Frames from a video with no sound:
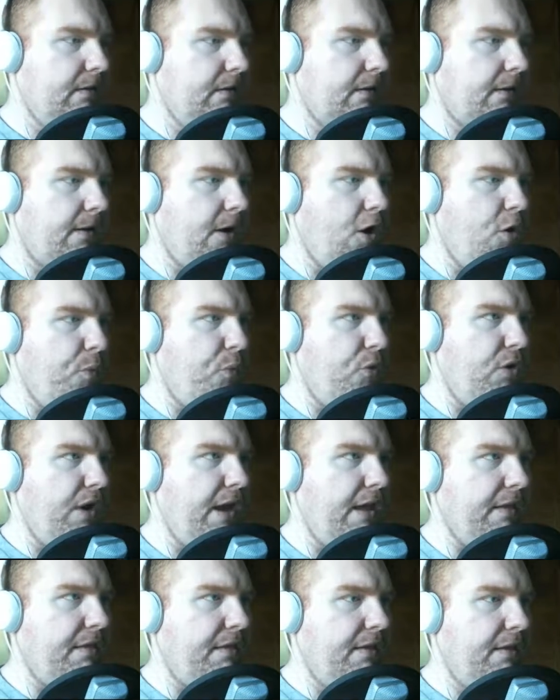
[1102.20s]
cope
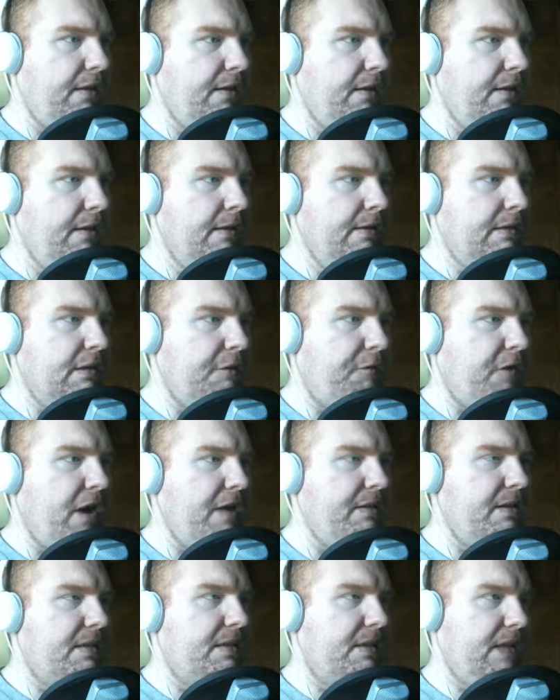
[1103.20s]
with to find
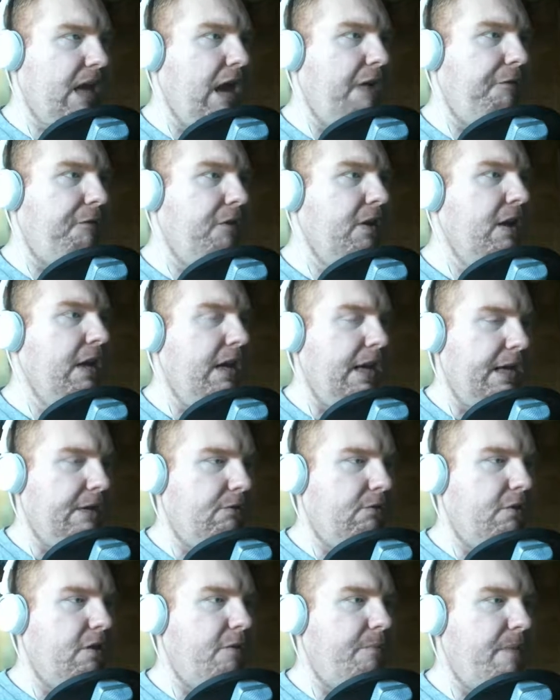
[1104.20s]
the stuff in
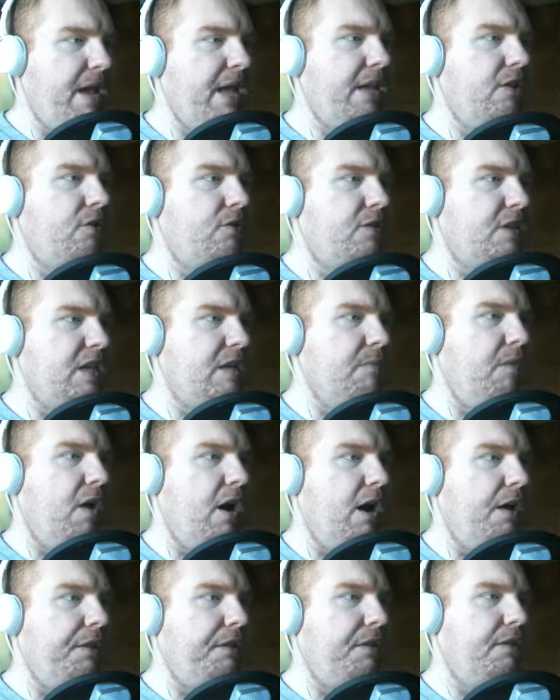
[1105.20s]
order to make your
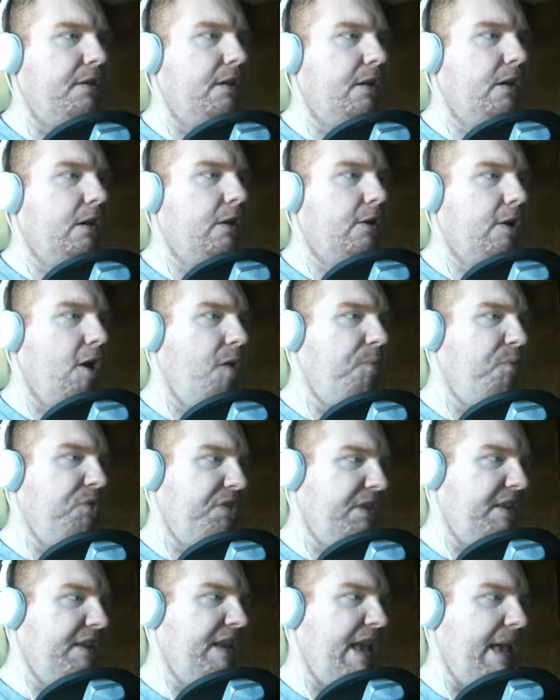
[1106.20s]
Seamoth cope with
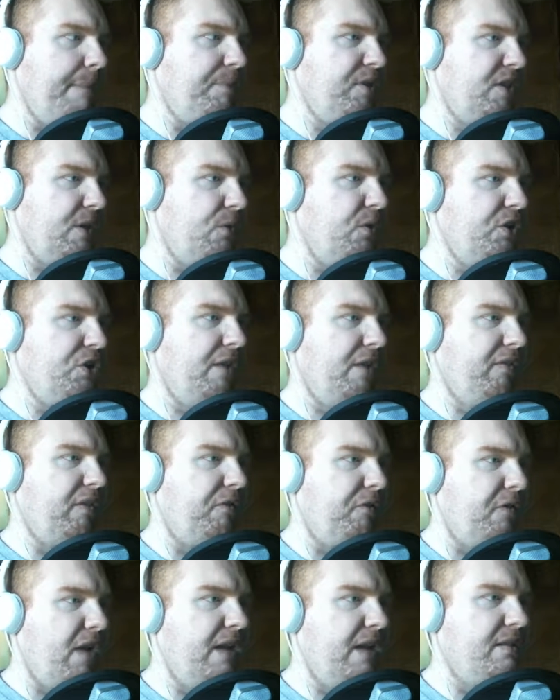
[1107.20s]
the depths at which you have to
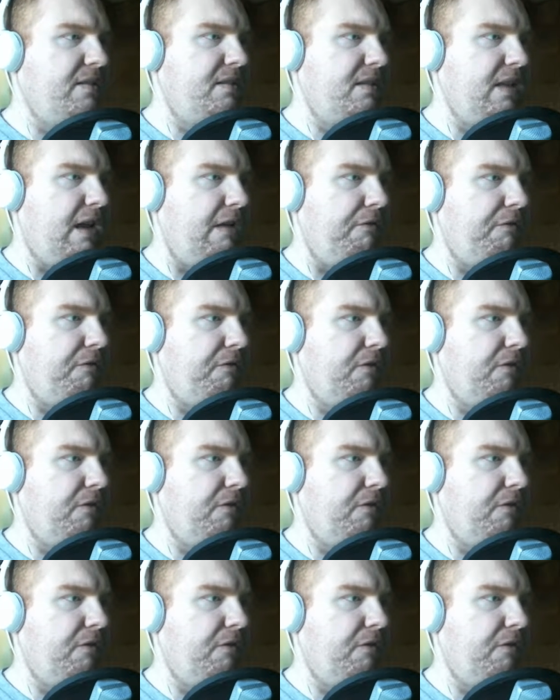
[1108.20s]
find stuff.